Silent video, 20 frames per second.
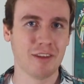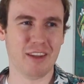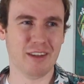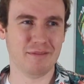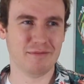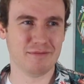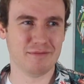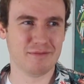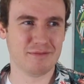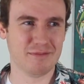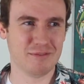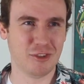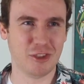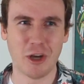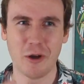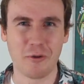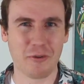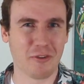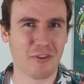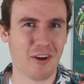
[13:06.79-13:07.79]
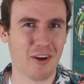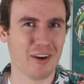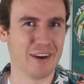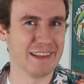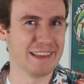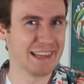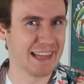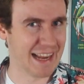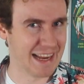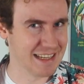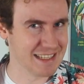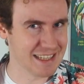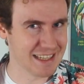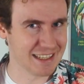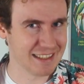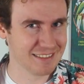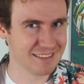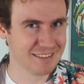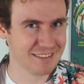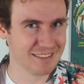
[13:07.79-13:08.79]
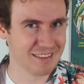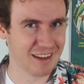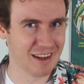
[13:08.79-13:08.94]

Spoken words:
the jokes aren't landing,